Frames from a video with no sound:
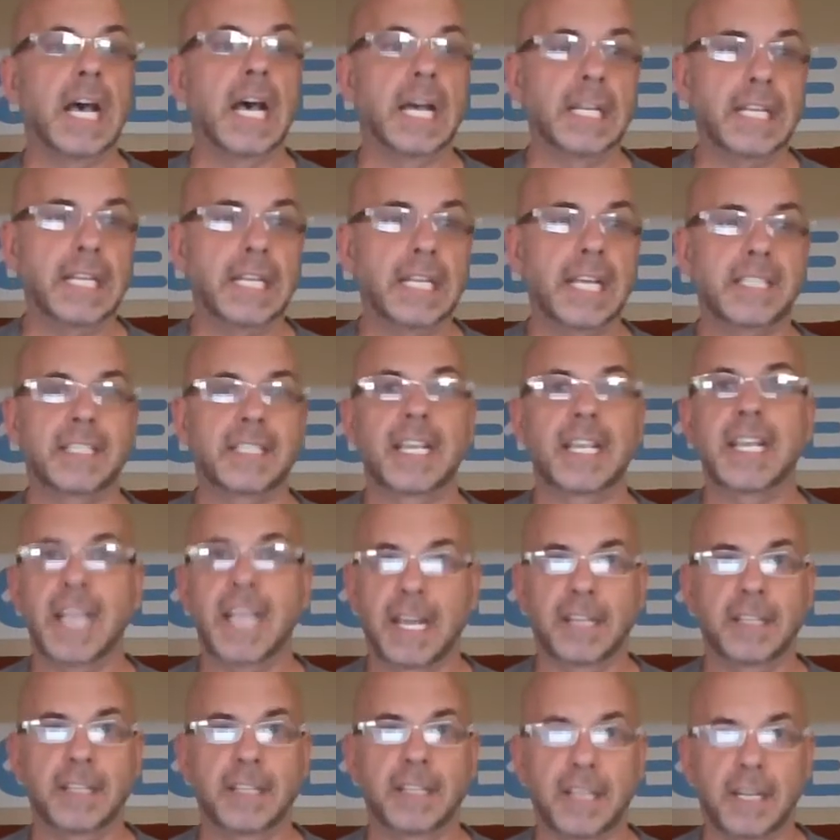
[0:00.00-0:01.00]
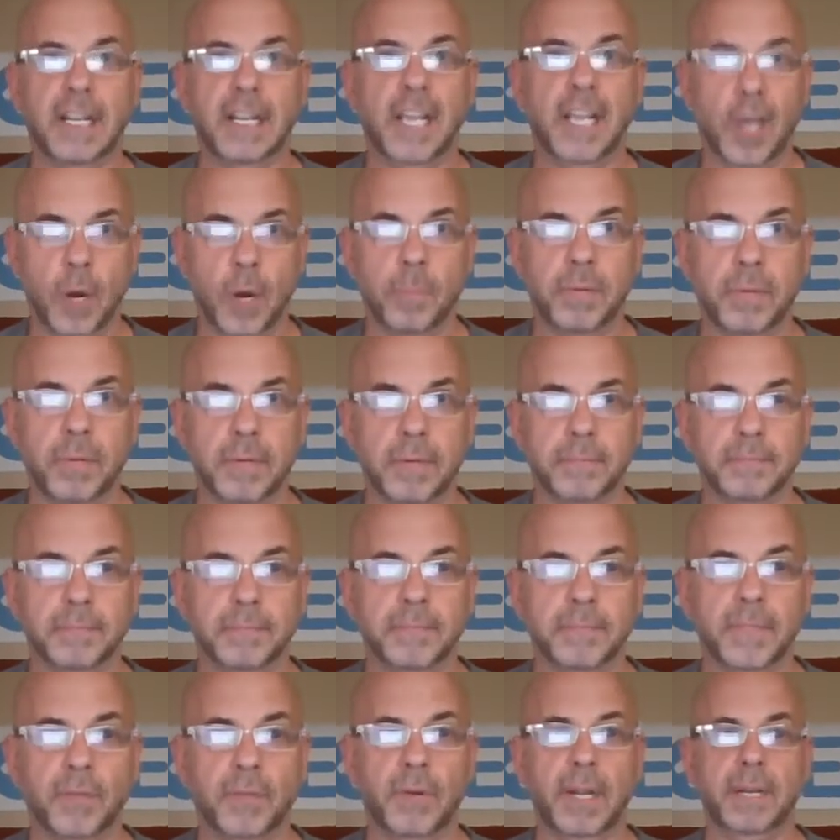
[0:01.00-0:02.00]
unless they get a little help,
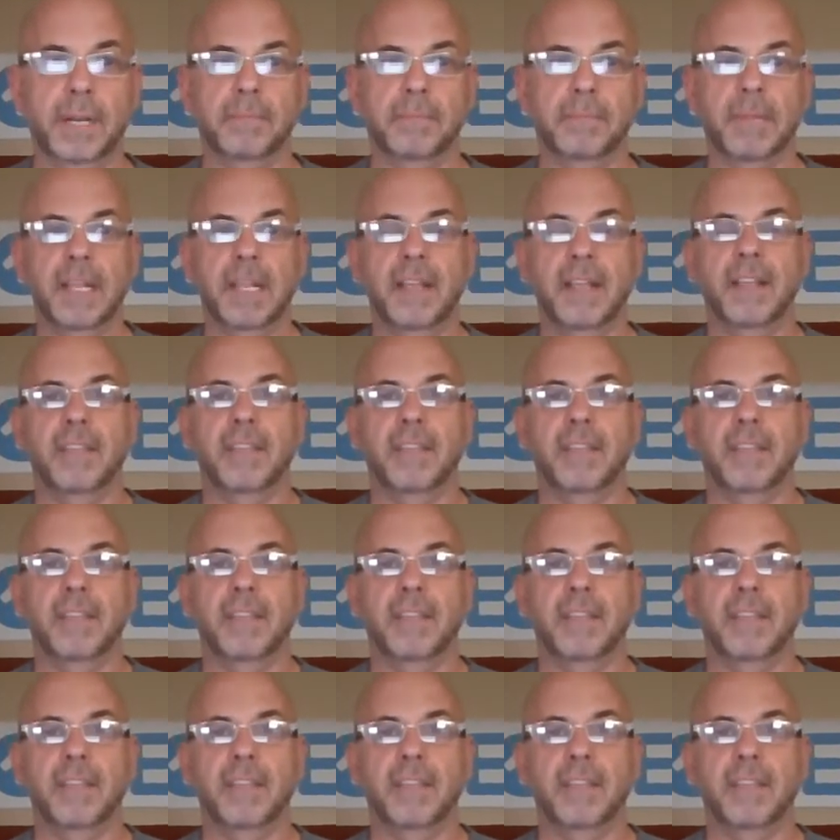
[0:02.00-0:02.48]
right?